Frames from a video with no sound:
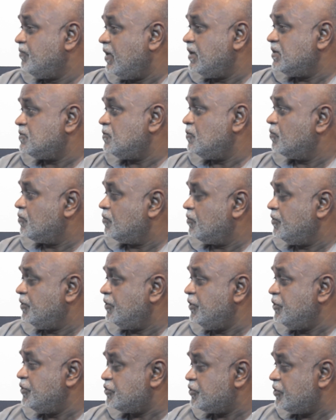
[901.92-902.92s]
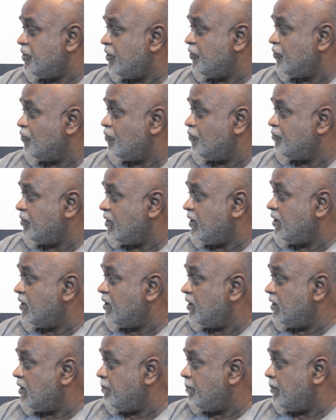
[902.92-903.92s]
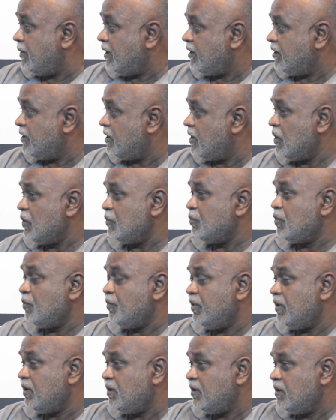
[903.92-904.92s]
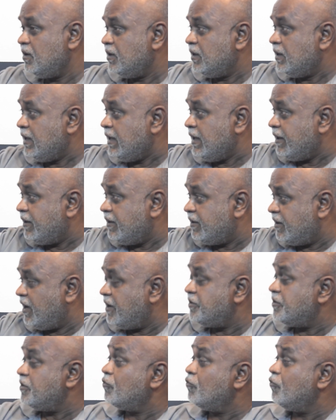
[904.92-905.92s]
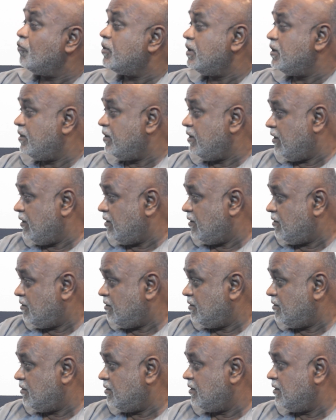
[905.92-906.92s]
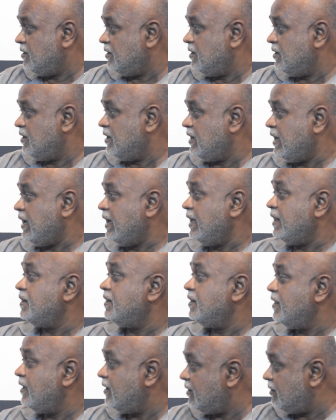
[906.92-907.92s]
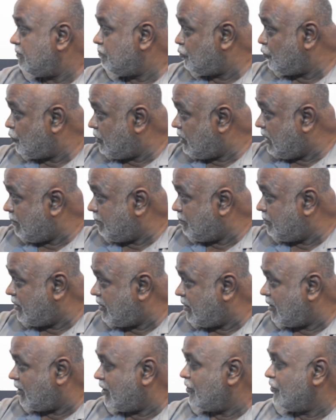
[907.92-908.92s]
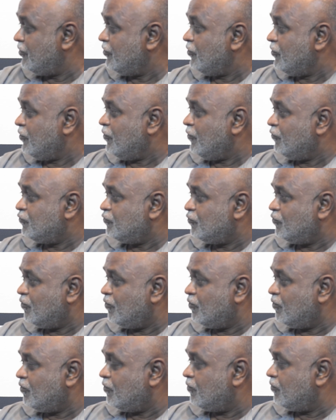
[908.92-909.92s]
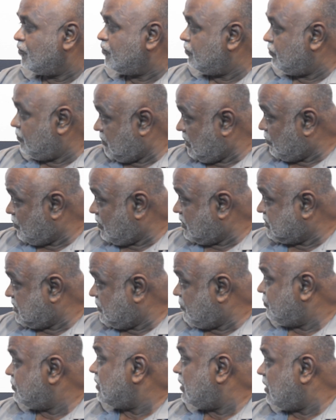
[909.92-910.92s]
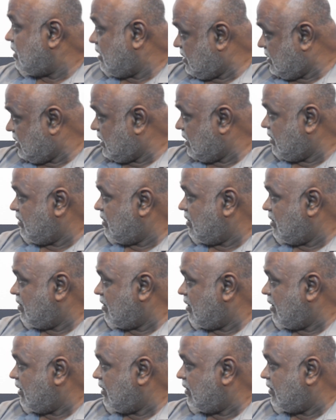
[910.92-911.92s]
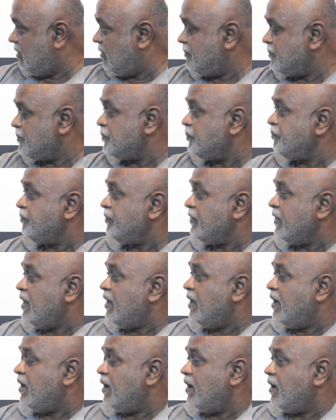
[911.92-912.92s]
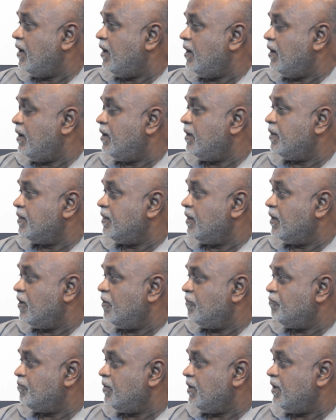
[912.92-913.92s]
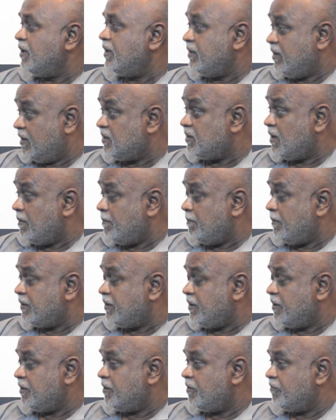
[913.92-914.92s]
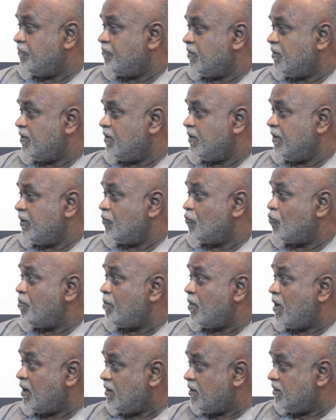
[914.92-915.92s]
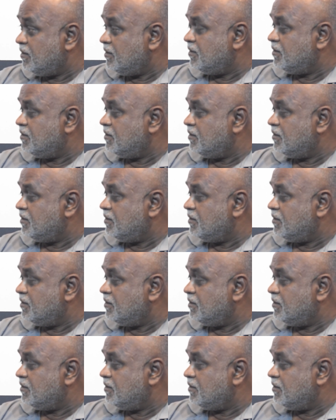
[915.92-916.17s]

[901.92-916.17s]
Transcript: look, instead of turning it back, we will create a quarantine and then put them there. So that was the Lailai Allen. The governor at that time, acting governor, he commanded